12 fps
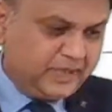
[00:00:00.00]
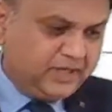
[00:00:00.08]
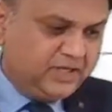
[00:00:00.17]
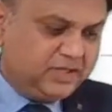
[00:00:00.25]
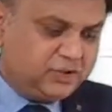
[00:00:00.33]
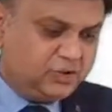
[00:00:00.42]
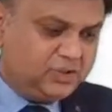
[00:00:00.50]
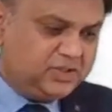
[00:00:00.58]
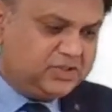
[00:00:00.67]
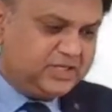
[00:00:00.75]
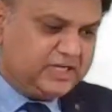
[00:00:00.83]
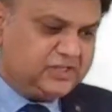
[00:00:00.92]
Dear students,
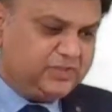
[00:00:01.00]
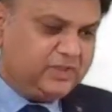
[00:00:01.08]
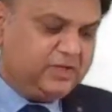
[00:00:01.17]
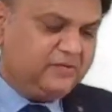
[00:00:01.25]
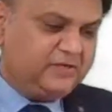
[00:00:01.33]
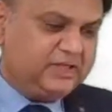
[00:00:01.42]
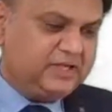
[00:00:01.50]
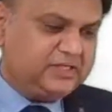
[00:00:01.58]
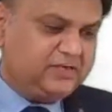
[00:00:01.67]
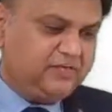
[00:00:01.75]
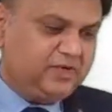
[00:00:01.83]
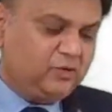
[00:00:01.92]
it has been given that
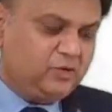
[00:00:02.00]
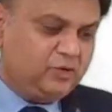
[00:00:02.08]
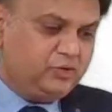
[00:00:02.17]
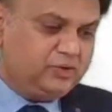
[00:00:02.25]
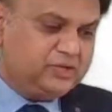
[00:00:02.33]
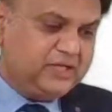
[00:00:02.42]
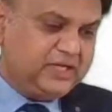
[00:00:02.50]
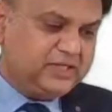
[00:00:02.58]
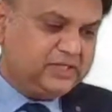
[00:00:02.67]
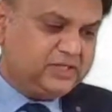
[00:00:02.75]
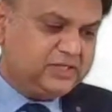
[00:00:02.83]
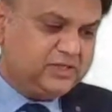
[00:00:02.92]
say we are going to sell
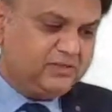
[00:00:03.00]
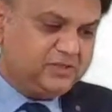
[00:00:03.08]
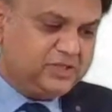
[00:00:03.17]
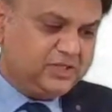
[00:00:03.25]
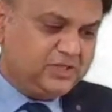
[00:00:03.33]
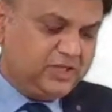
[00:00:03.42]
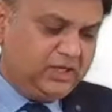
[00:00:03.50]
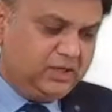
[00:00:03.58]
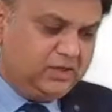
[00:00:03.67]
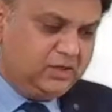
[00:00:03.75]
existing machinery